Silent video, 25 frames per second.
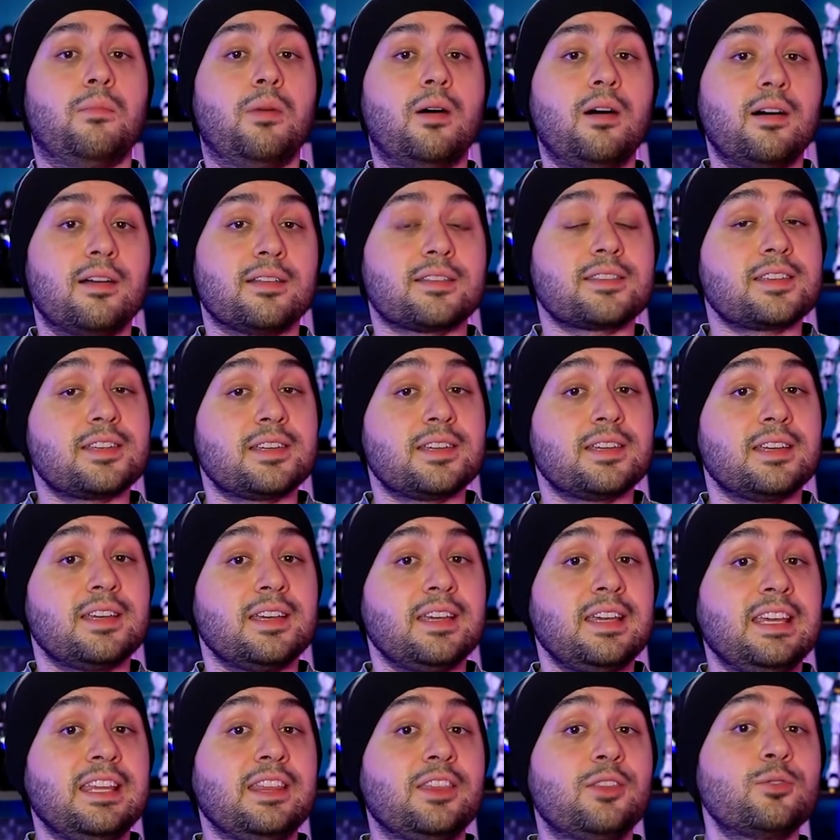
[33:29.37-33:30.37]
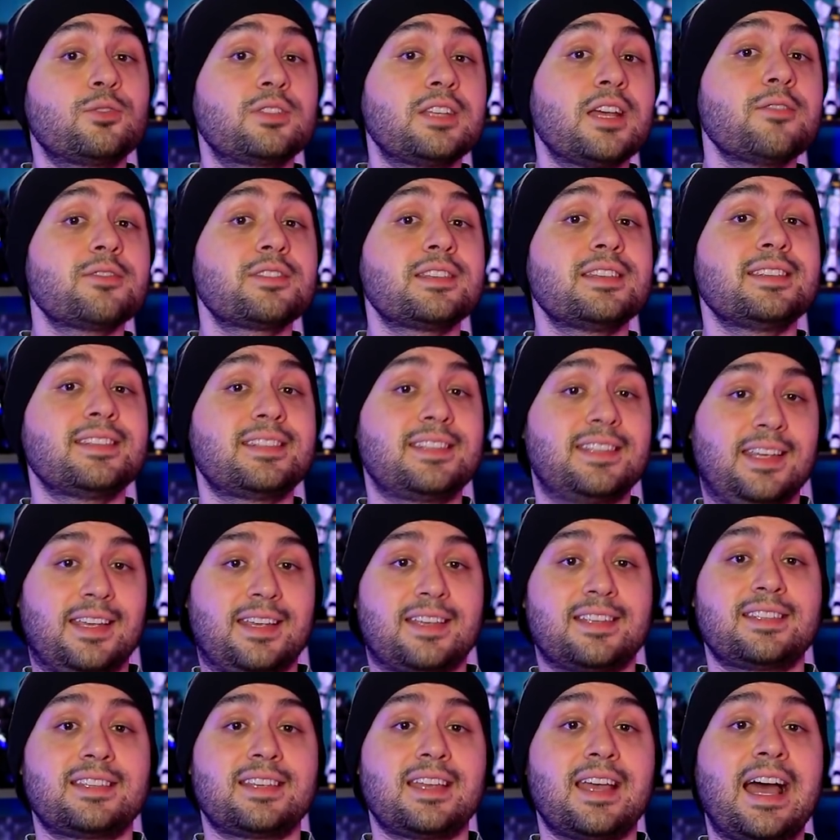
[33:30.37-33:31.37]
But in
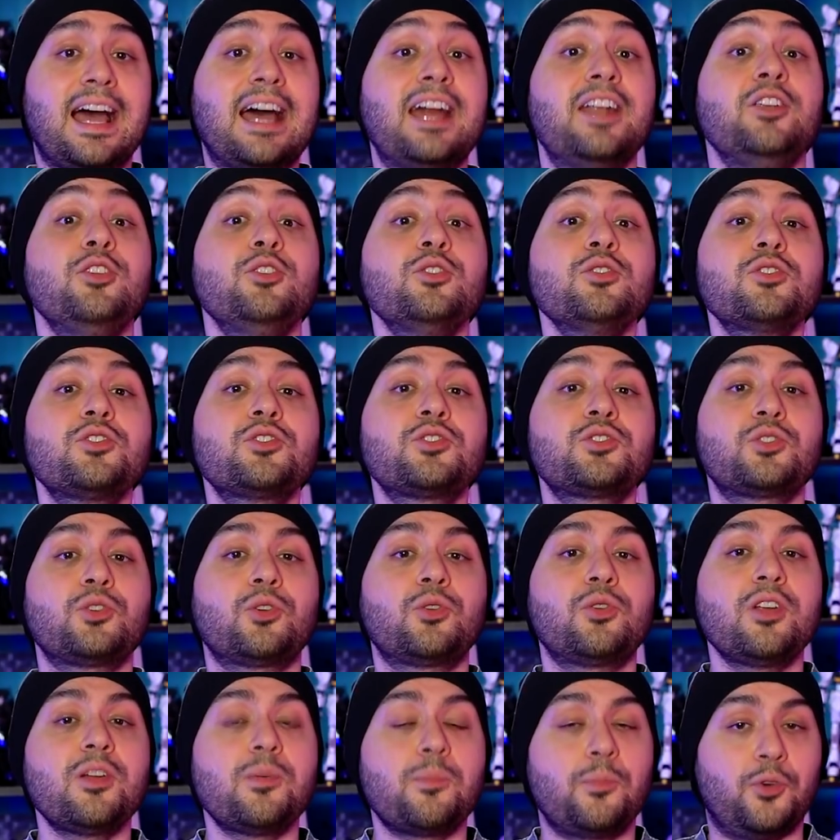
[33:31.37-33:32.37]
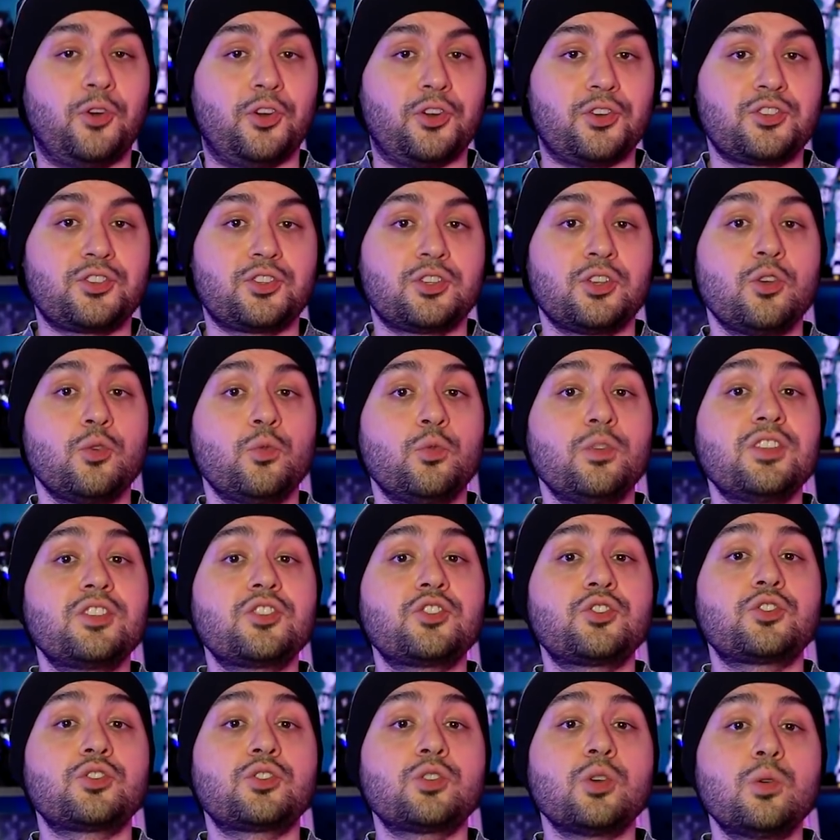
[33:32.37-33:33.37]
2006, a new story emerged
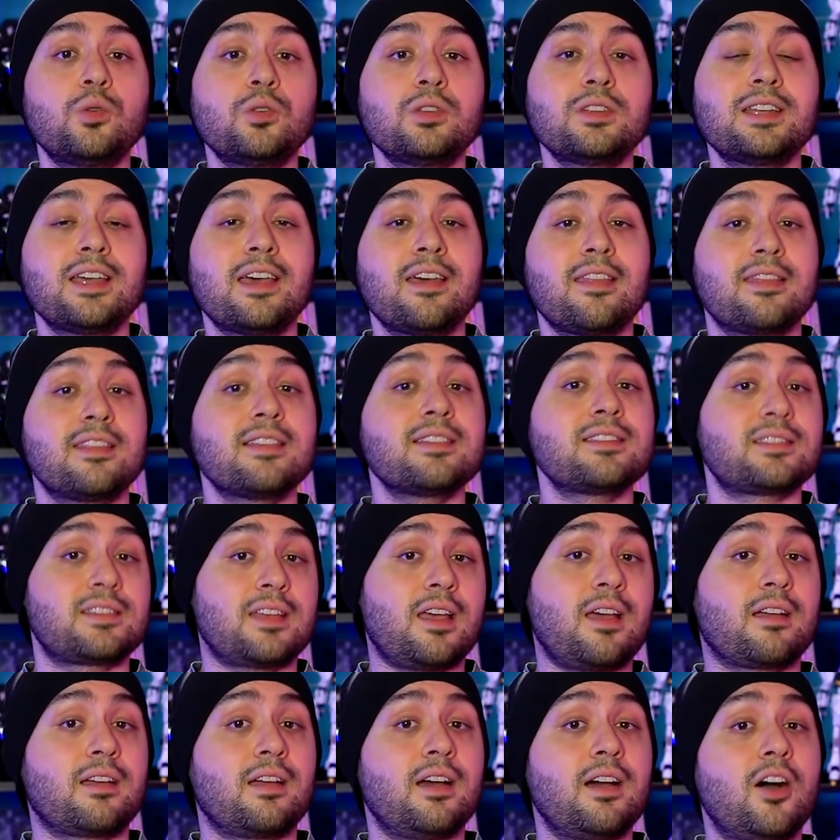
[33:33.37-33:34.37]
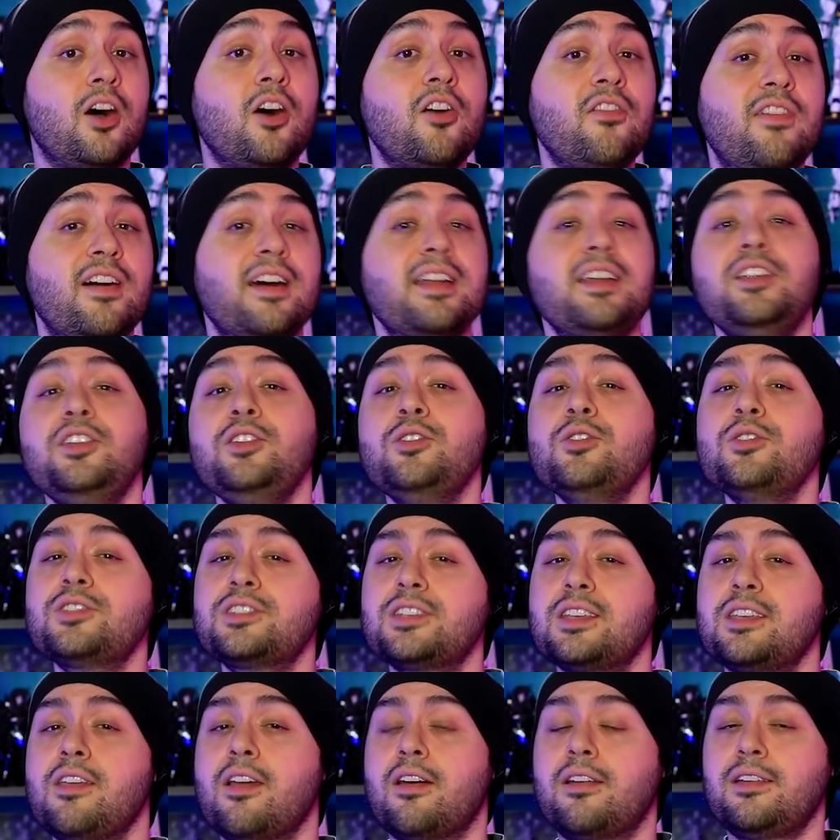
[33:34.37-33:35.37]
which told the saga of a new
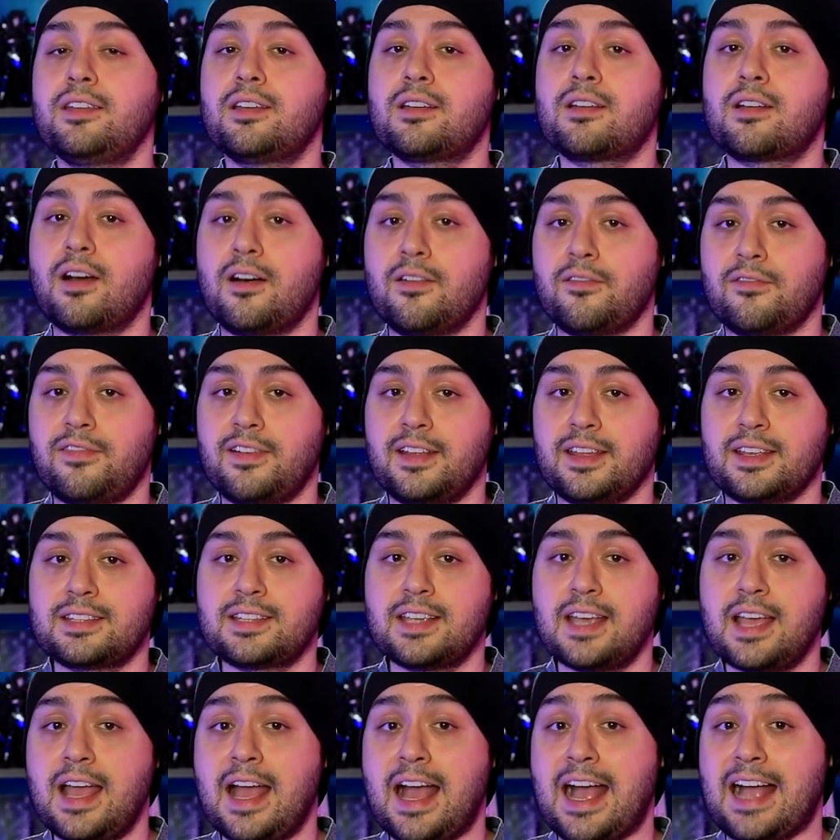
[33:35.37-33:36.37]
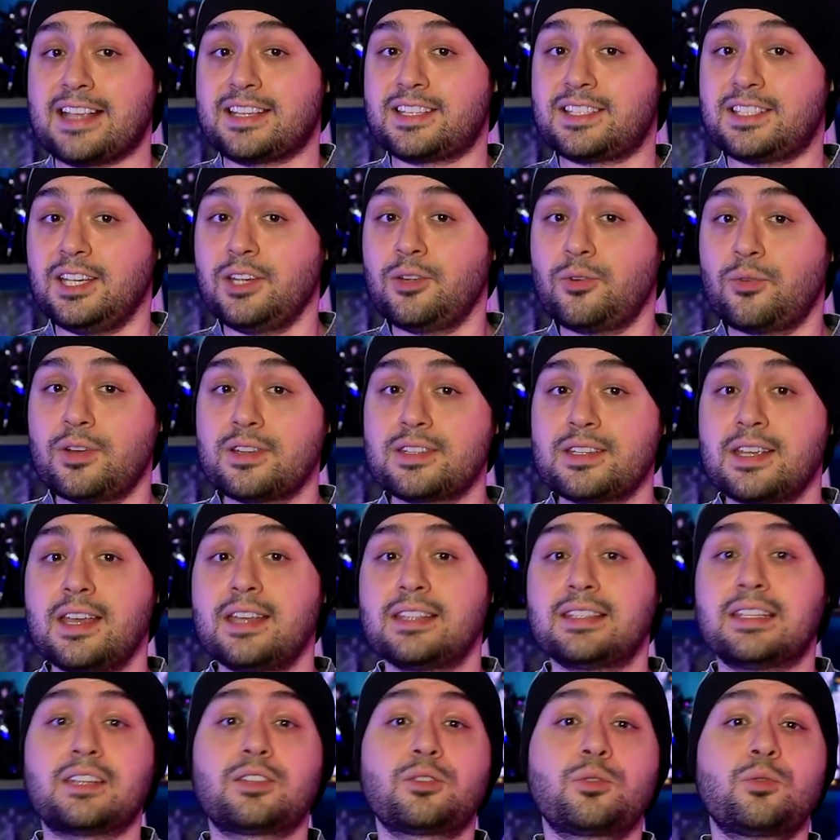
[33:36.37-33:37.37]
Zeonic conflict, a secret
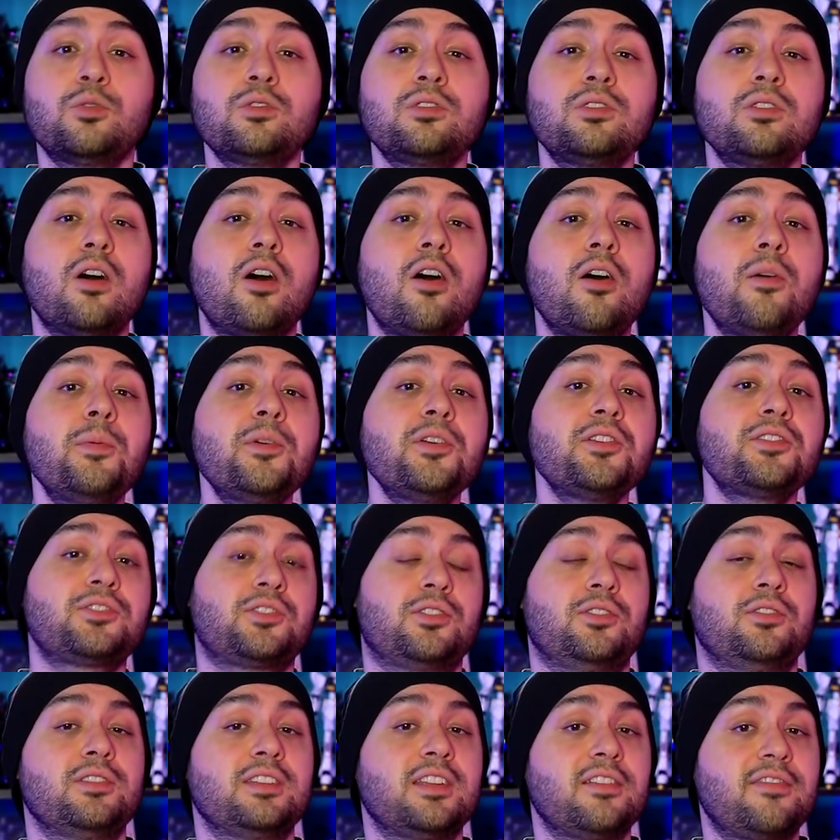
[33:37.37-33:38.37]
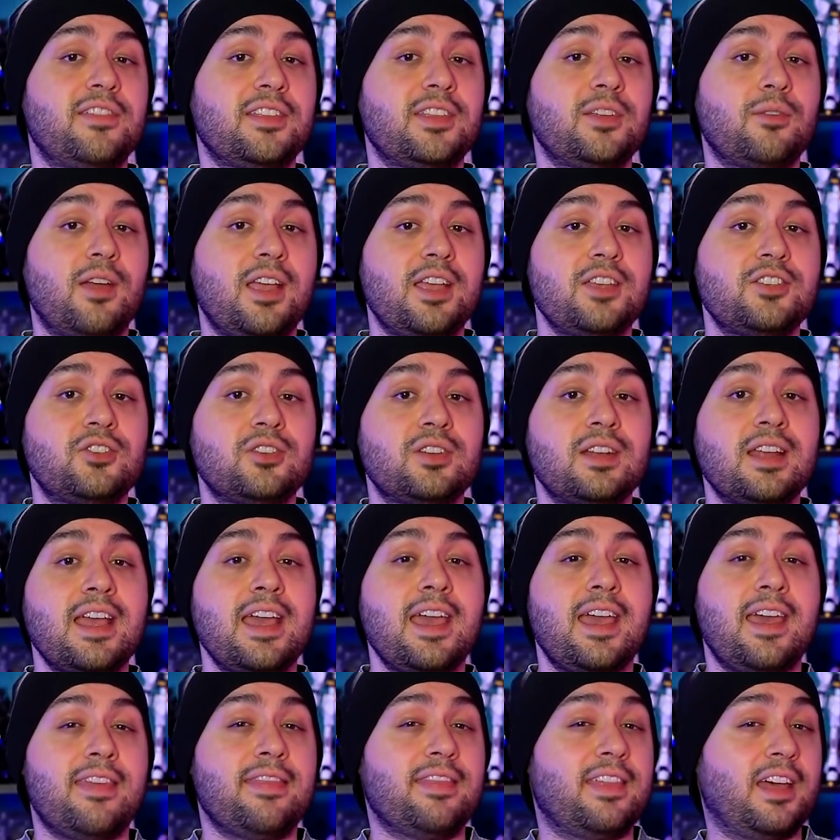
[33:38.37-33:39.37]
that could overturn the Federation
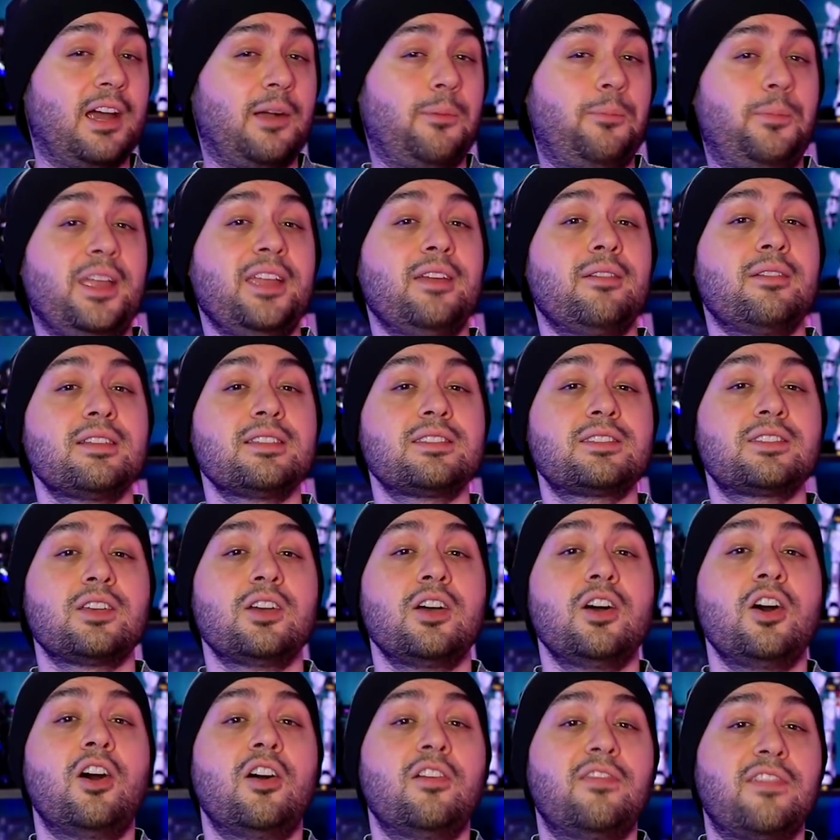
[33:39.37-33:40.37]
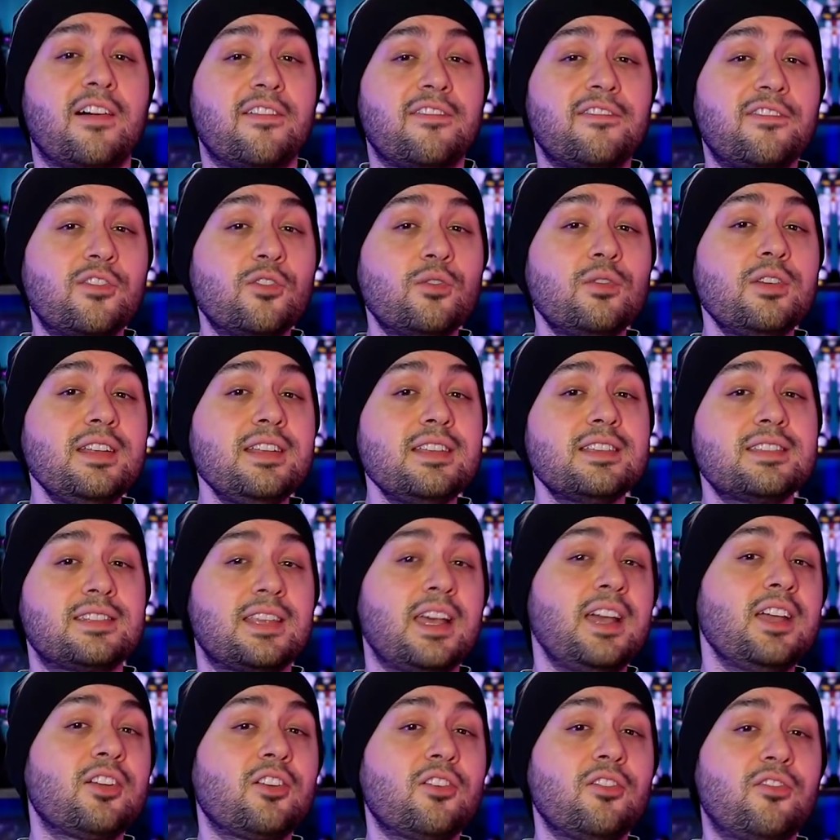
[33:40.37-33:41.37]
and the appearance of a fully
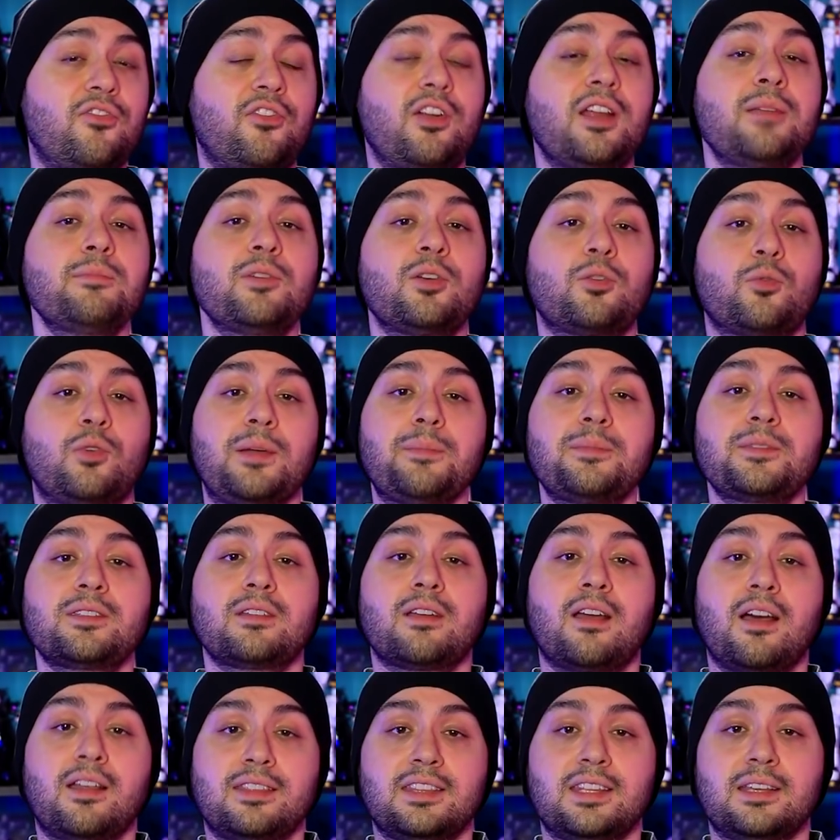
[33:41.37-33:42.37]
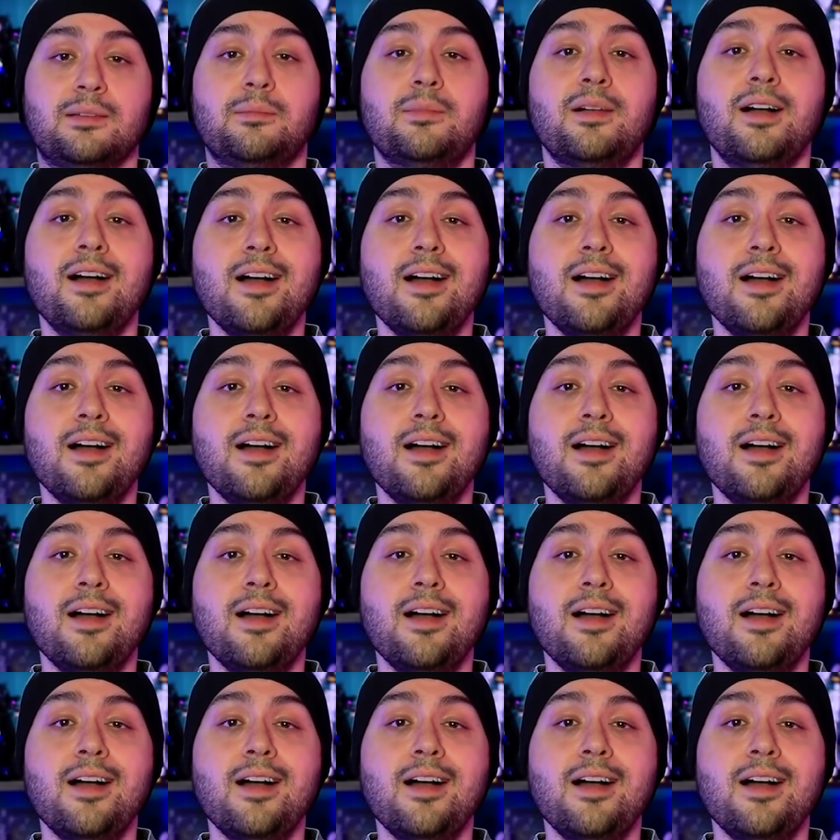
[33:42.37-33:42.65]
psycho-frame-equipped Gundam.